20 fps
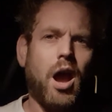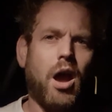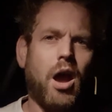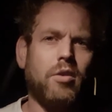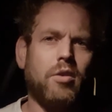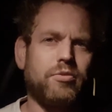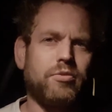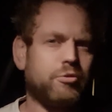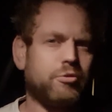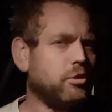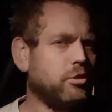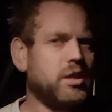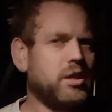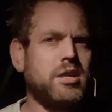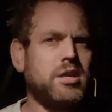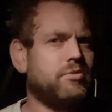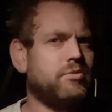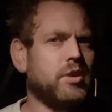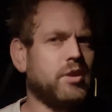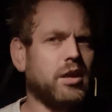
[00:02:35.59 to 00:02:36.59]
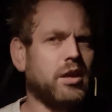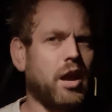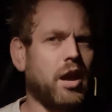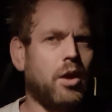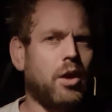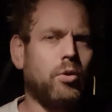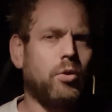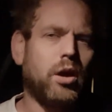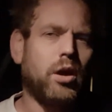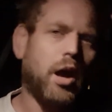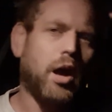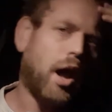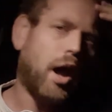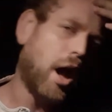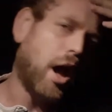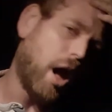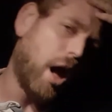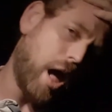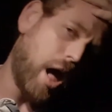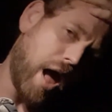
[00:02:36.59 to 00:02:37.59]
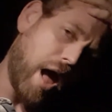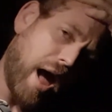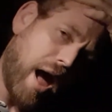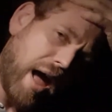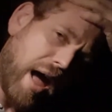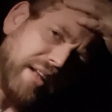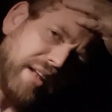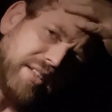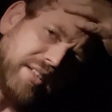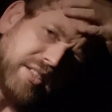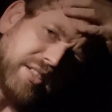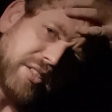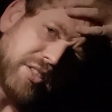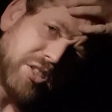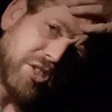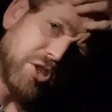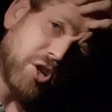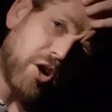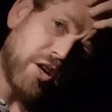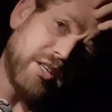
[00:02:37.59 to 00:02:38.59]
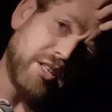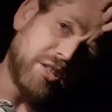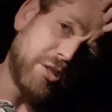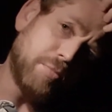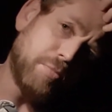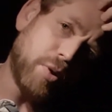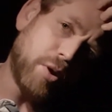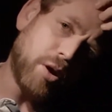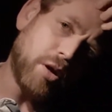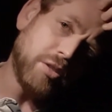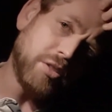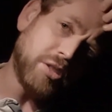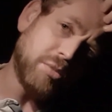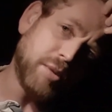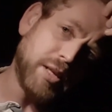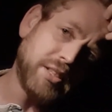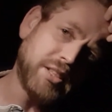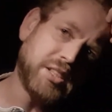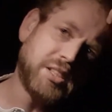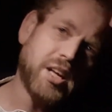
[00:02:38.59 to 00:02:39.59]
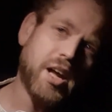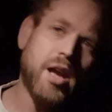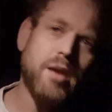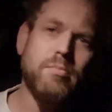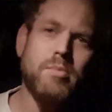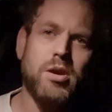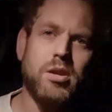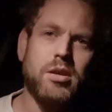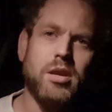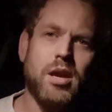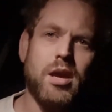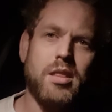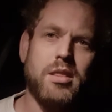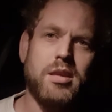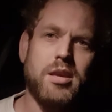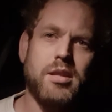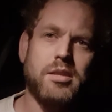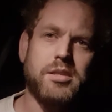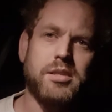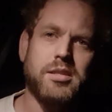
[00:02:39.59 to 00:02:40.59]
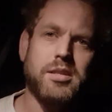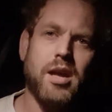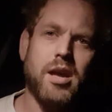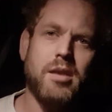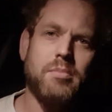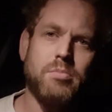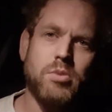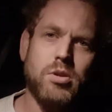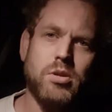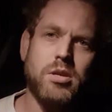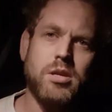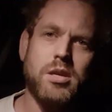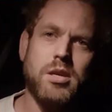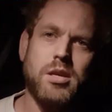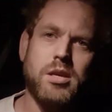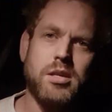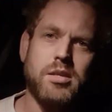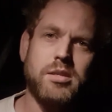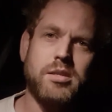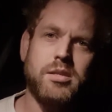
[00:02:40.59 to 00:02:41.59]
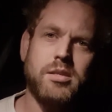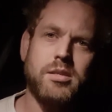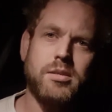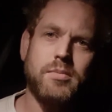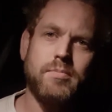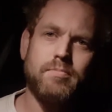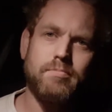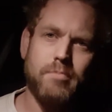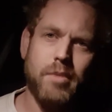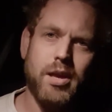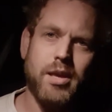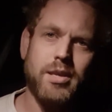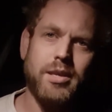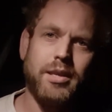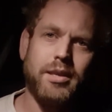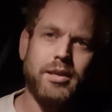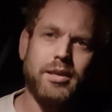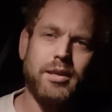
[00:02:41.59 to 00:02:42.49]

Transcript: for an evening out, and decided to put on some entertainment, and the entertainment is me.